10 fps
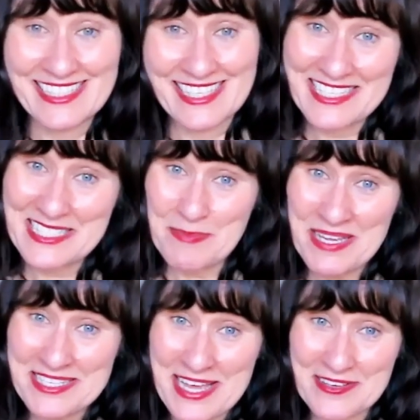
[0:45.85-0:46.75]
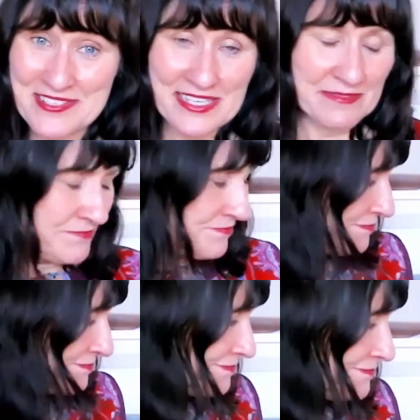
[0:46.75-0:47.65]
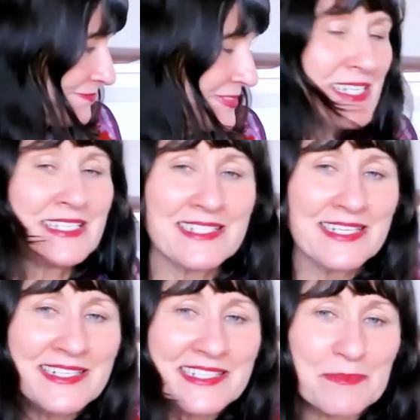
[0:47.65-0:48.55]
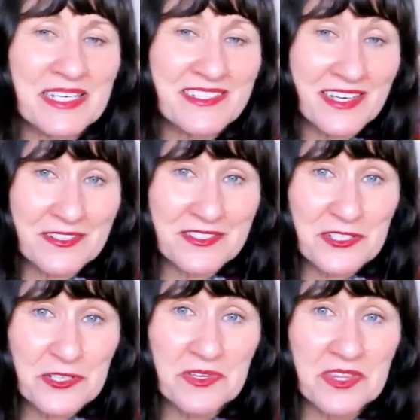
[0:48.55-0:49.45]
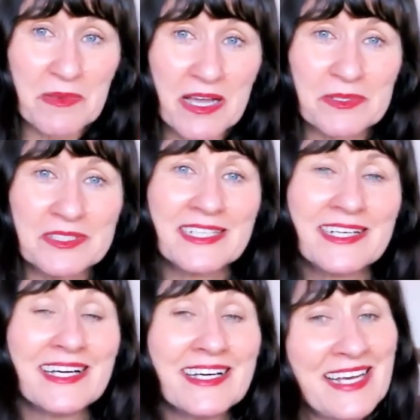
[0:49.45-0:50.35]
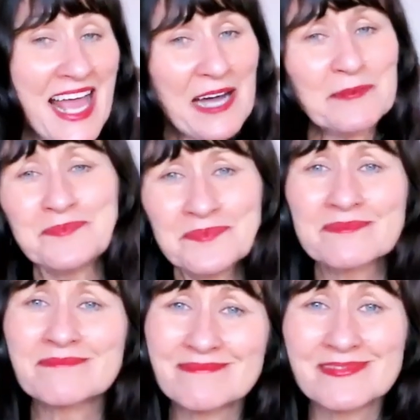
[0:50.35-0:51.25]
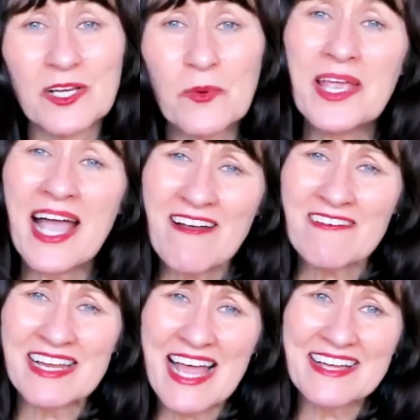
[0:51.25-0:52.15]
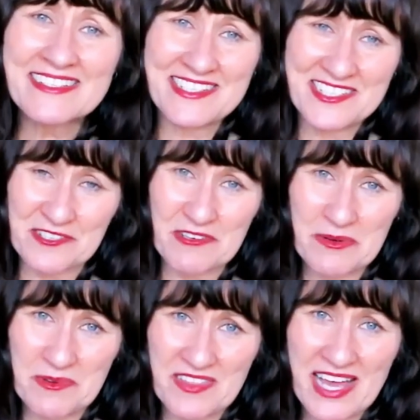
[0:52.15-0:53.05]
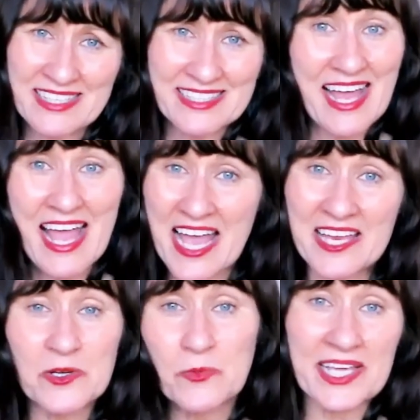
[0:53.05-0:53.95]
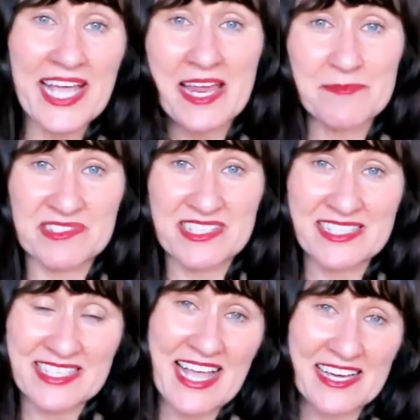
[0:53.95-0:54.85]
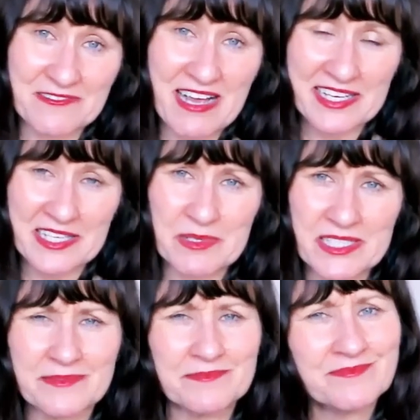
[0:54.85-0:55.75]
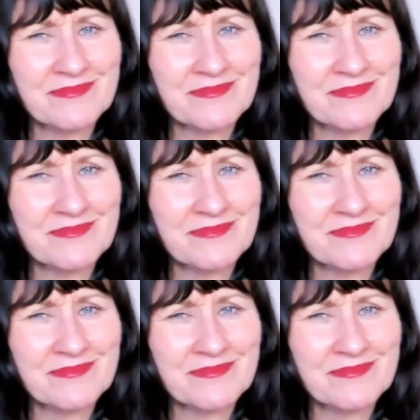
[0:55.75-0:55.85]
He's a bit dozy. Cindy's a bit dozy too at the moment. Now, we are allowed to disagree with that, and we can present a counter-argument.